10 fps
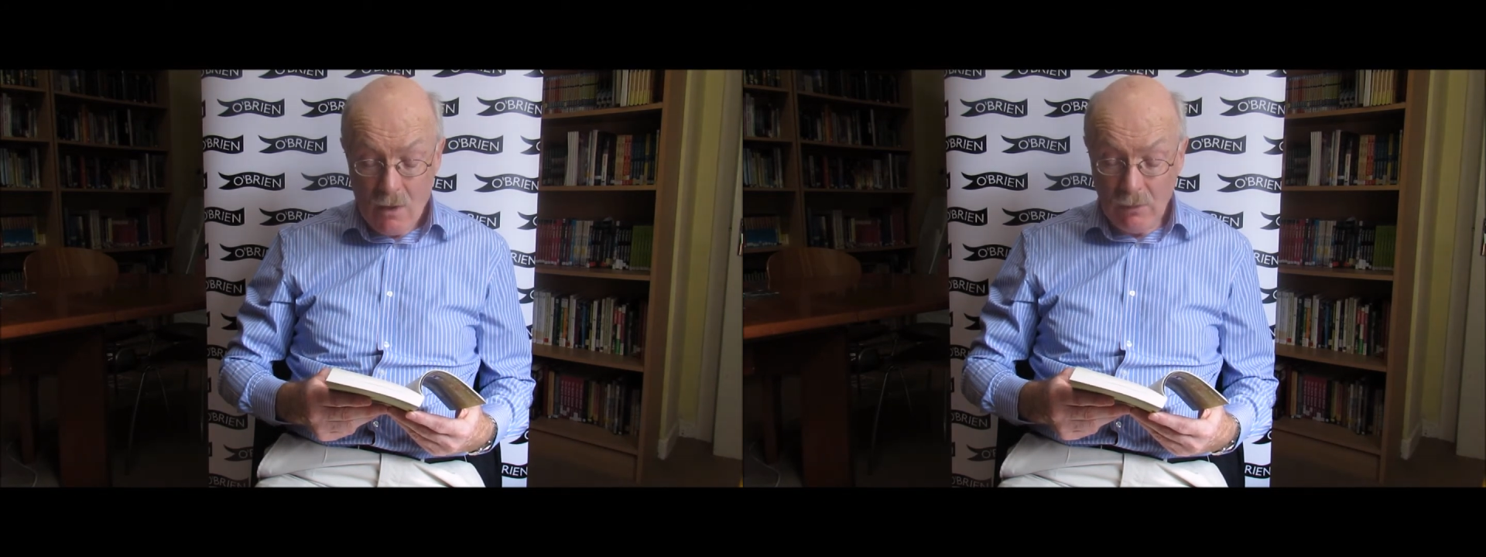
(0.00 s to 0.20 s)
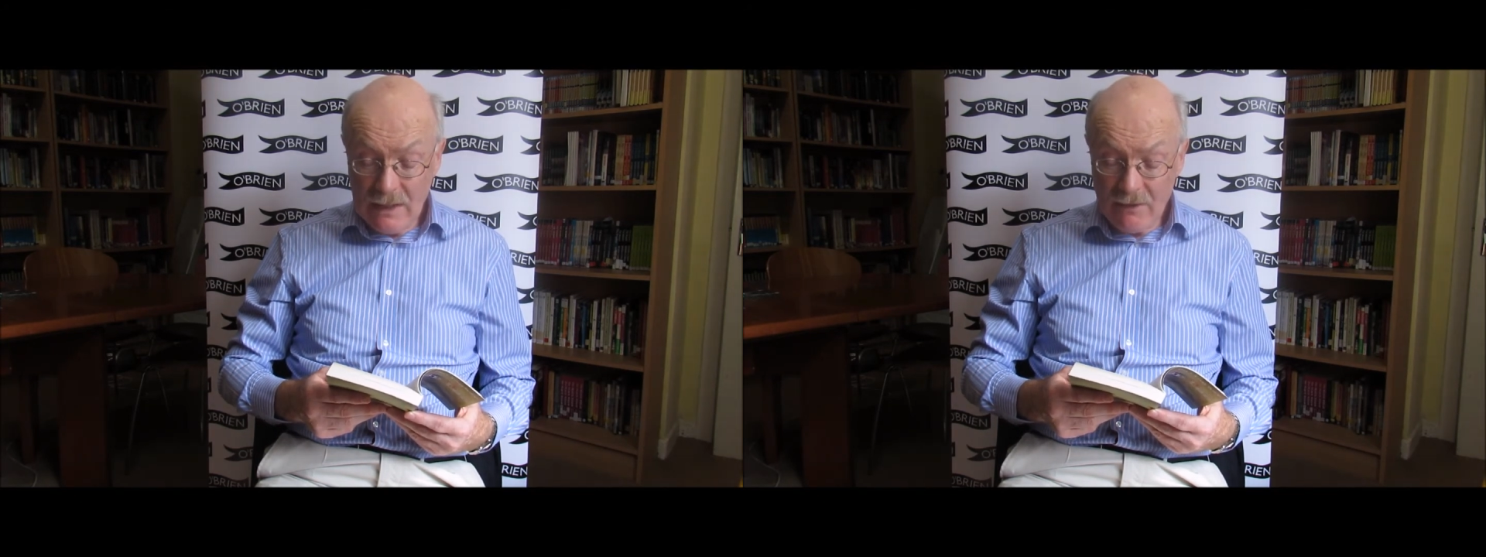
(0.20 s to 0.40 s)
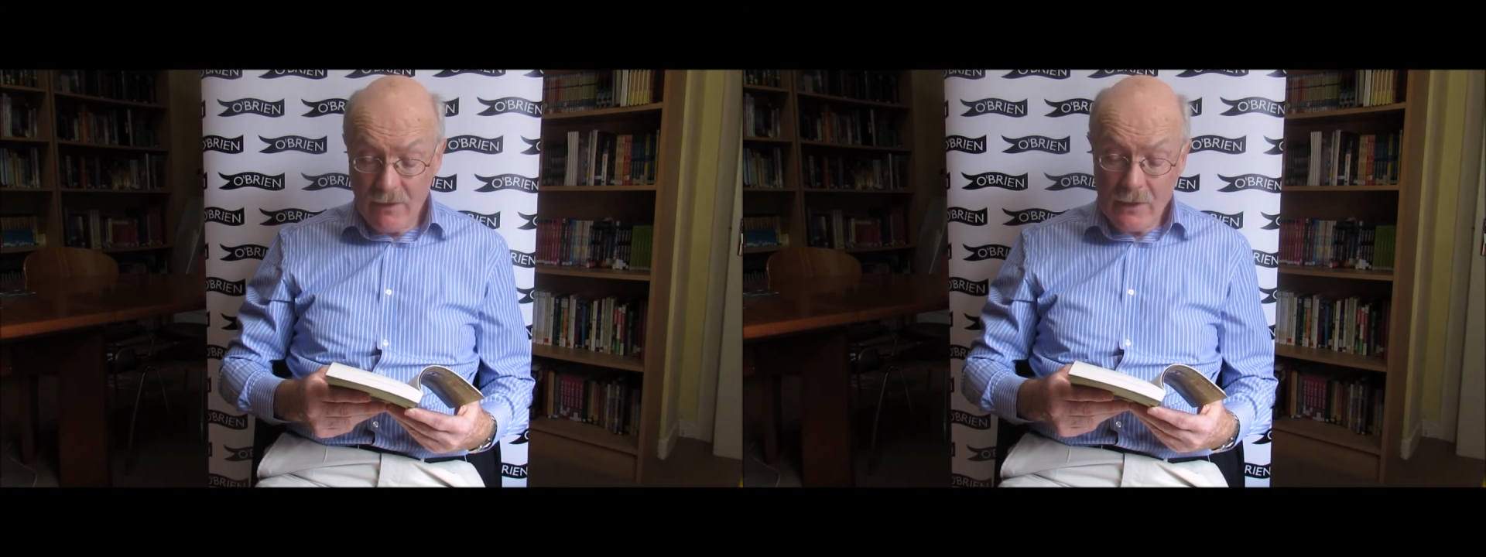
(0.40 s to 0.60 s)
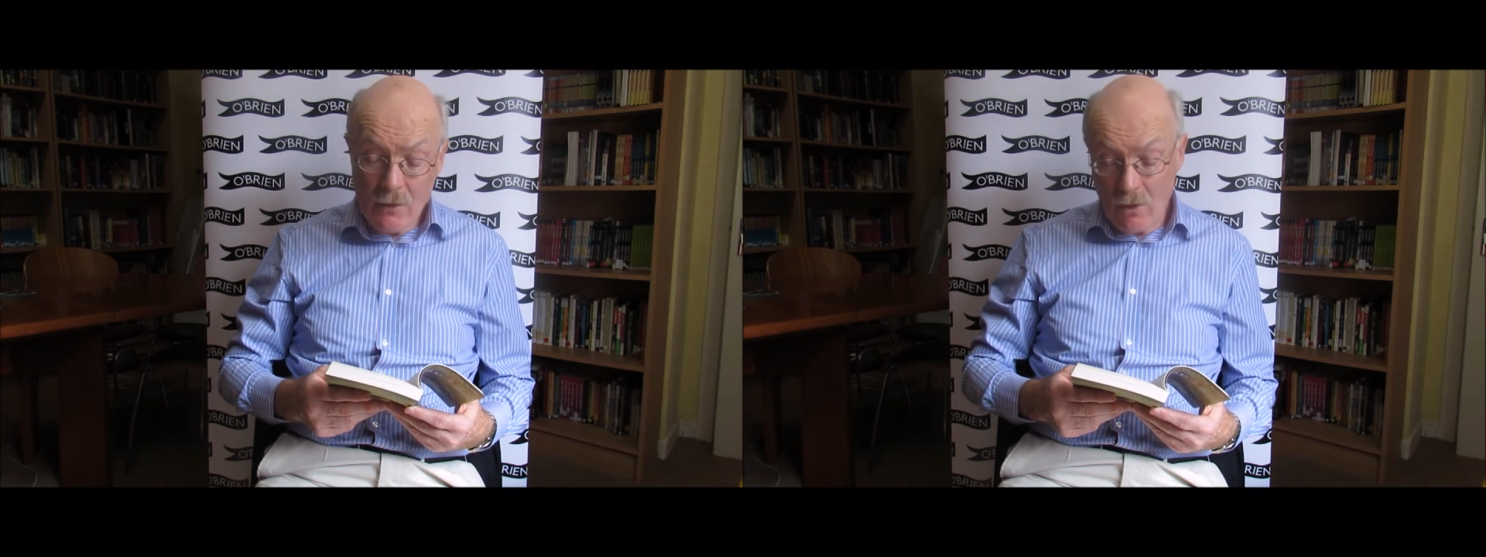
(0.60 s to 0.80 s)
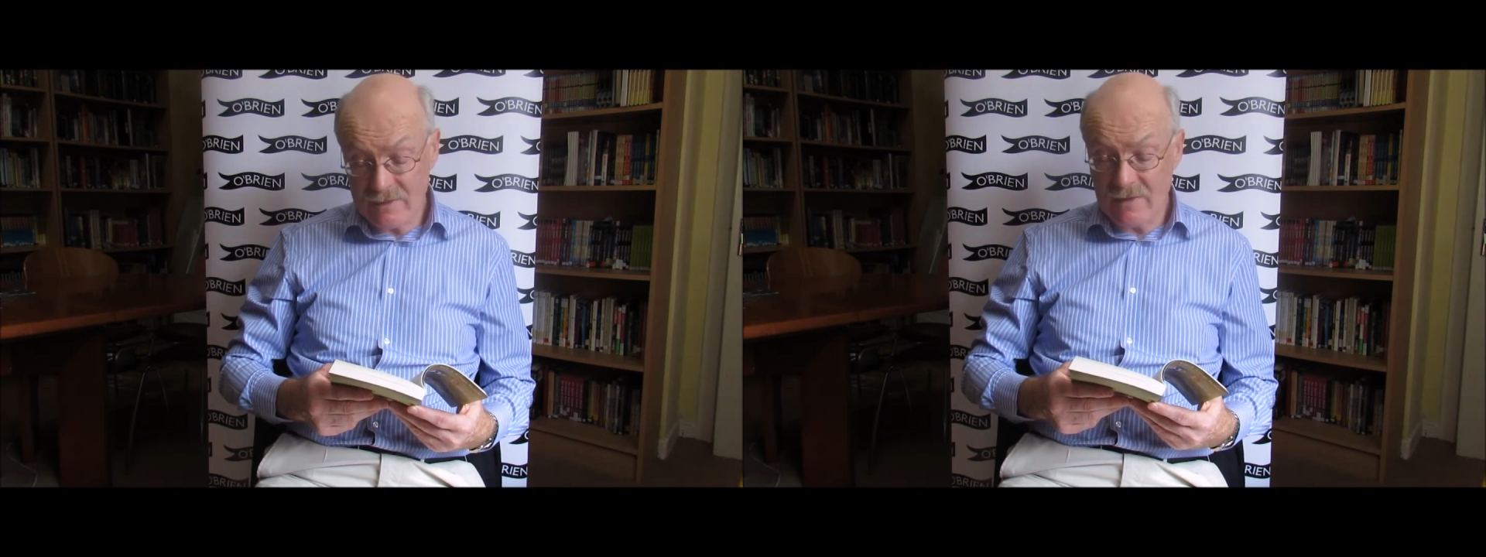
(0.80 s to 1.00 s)
We live on the
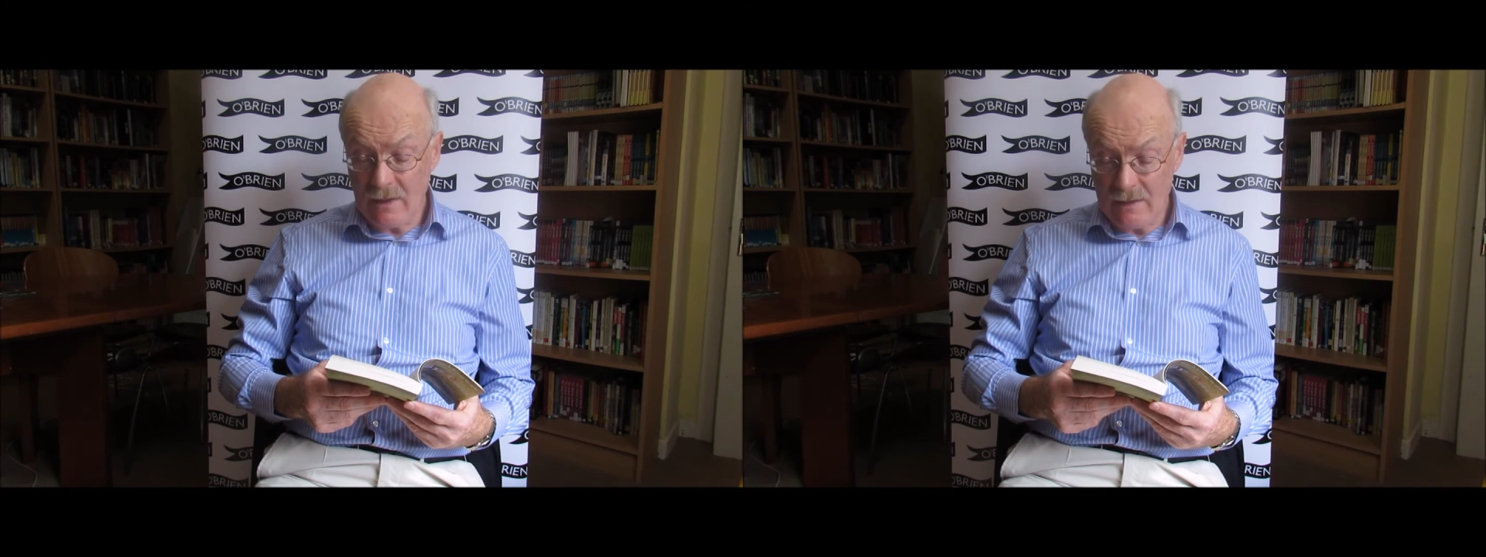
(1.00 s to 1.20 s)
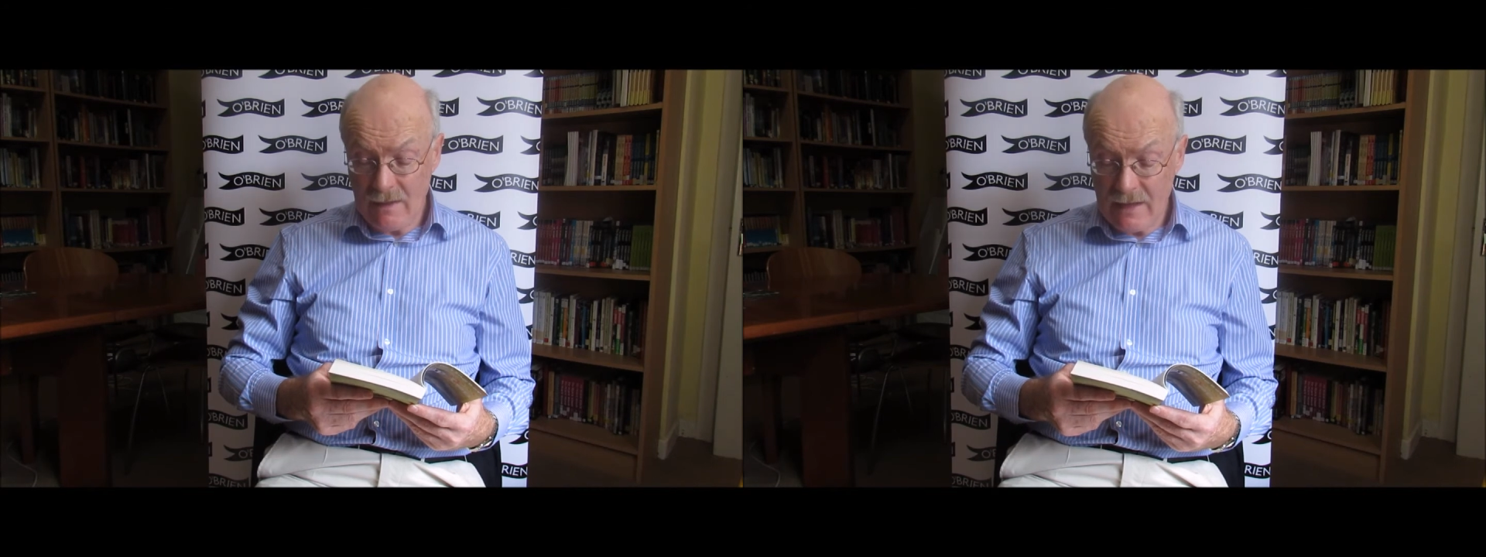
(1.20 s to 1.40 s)
north side,